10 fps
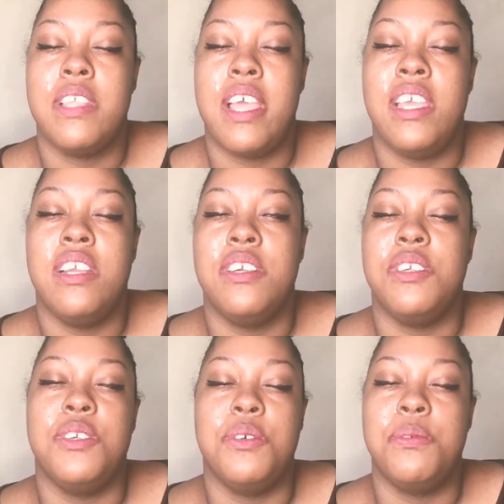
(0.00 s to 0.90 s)
I hear
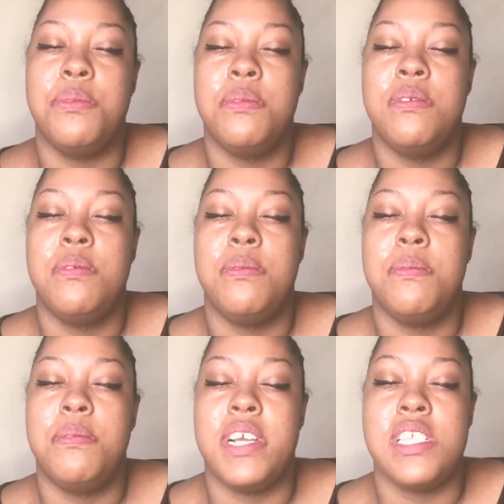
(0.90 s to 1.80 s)
you.
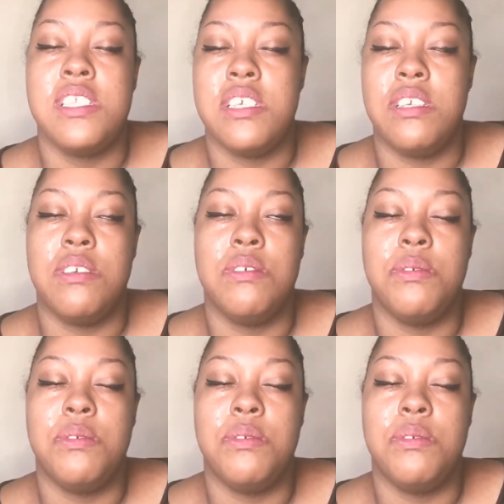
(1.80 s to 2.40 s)
I see you.